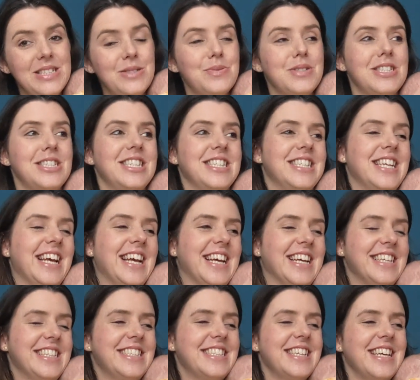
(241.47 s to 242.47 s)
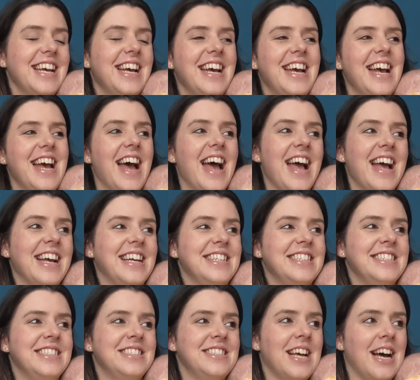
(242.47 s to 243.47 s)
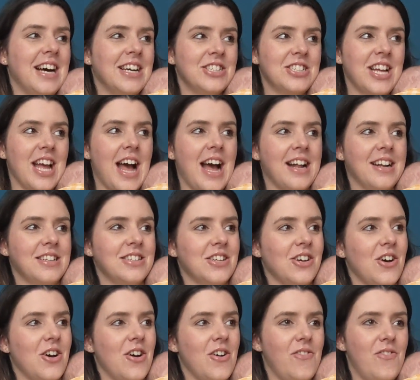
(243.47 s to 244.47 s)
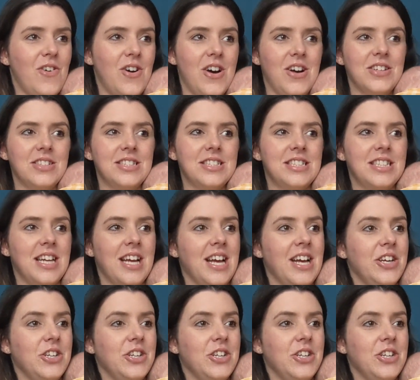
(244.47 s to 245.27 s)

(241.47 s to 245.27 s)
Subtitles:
which she did. And she had her first